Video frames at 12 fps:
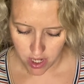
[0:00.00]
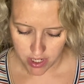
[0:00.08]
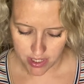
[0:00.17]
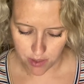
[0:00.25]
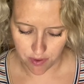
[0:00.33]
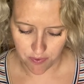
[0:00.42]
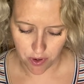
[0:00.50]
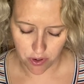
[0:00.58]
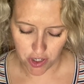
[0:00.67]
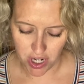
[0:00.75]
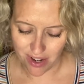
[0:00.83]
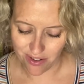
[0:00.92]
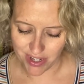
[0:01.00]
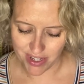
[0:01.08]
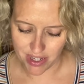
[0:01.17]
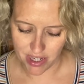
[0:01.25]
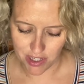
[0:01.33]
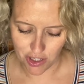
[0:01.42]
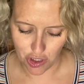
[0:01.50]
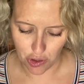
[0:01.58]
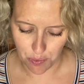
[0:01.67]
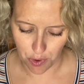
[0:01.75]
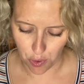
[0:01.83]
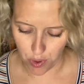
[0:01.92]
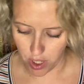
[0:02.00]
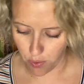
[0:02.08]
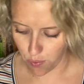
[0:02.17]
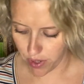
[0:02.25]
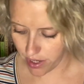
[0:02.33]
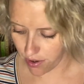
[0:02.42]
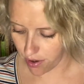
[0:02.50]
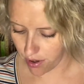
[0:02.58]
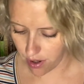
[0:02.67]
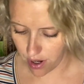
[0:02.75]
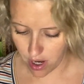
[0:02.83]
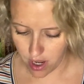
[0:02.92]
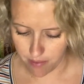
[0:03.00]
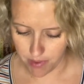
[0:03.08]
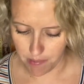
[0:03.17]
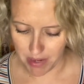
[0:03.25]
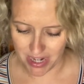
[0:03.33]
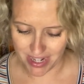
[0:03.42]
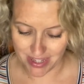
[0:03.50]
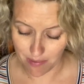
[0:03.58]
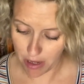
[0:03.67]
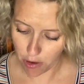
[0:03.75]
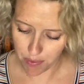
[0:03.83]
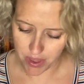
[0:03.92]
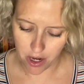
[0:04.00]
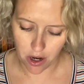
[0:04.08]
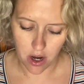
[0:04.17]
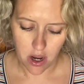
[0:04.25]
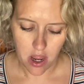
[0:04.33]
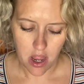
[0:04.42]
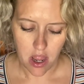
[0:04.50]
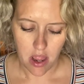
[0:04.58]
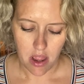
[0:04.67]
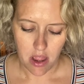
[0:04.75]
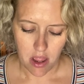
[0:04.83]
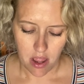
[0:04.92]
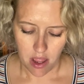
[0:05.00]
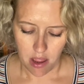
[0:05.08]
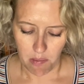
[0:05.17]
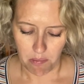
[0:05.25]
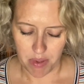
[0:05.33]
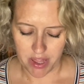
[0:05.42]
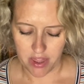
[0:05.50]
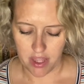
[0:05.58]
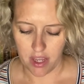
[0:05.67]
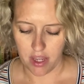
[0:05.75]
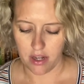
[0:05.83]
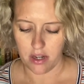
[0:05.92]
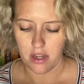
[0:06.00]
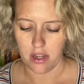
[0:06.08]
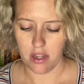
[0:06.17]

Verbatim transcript: So if your child isn't a super great reader, um, they may need some help there. But then